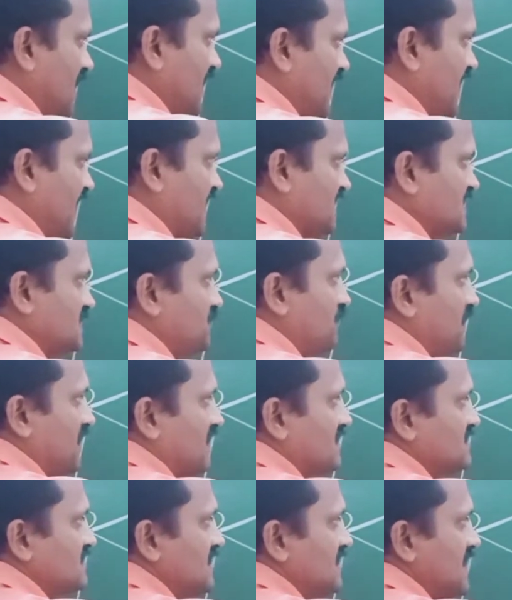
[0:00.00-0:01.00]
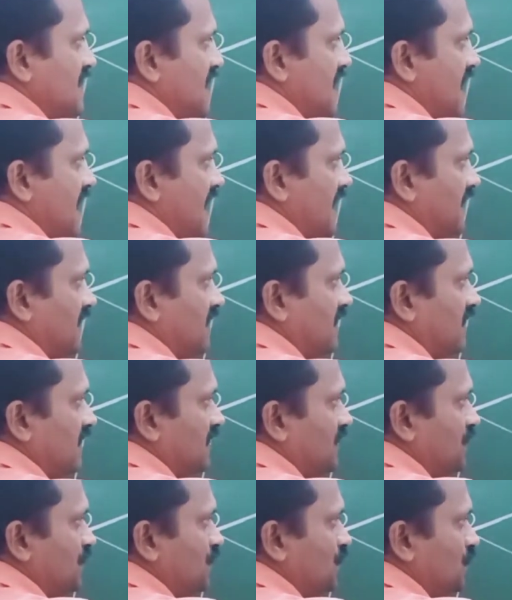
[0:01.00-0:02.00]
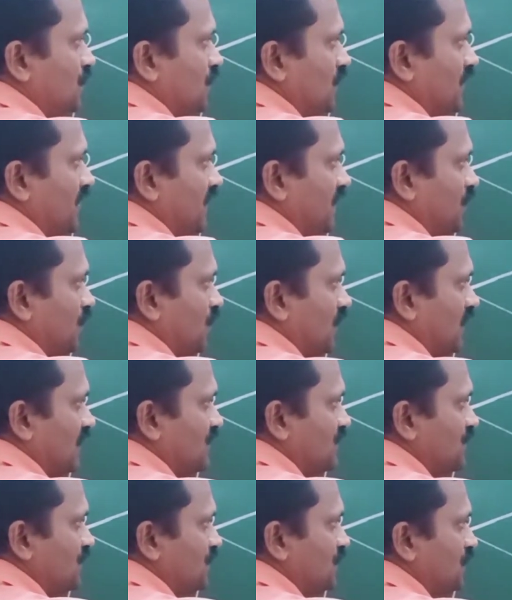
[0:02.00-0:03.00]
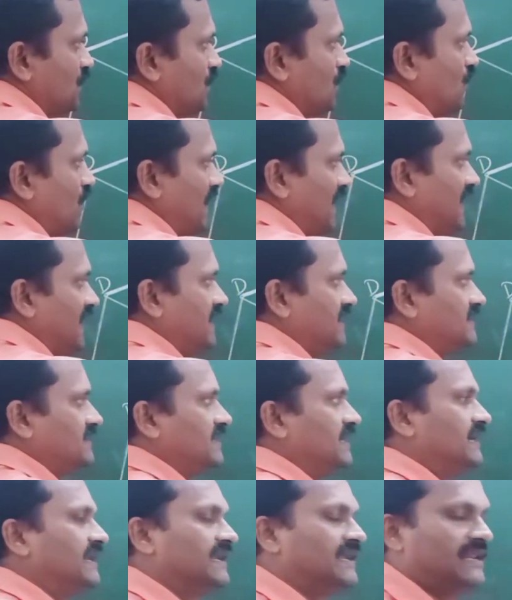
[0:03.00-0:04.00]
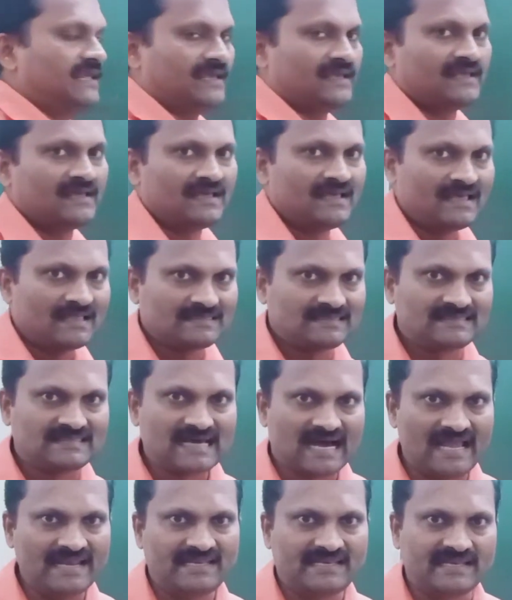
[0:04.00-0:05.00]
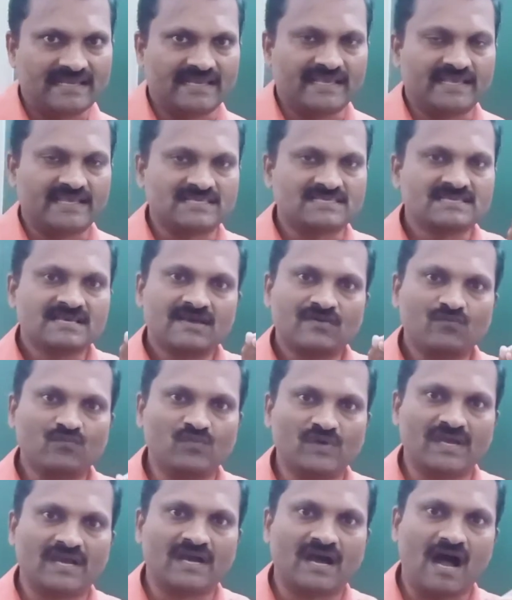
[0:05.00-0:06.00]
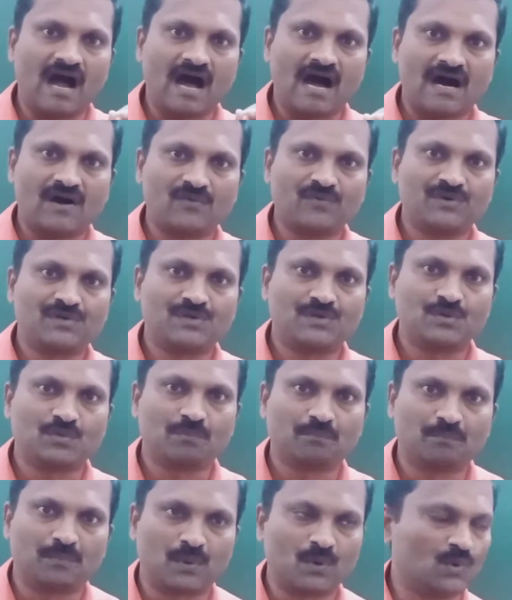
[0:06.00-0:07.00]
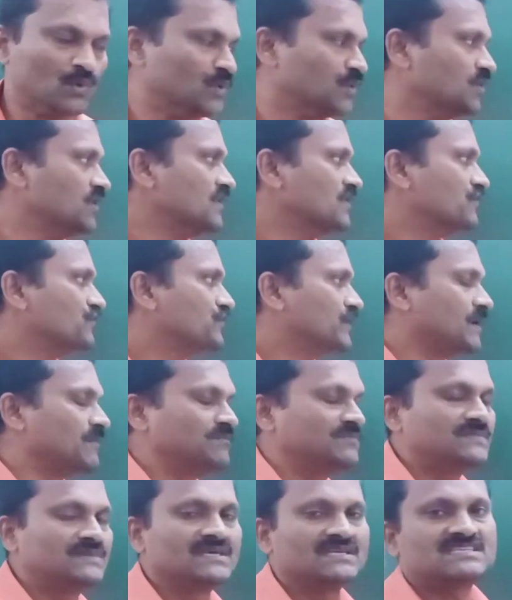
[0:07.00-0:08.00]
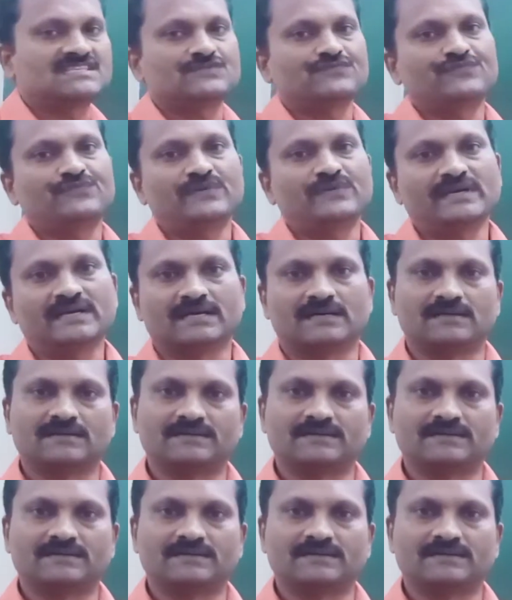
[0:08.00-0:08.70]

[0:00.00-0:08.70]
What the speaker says: S plus angle Q equal to 180 degree. That is, we have to prove from this figure.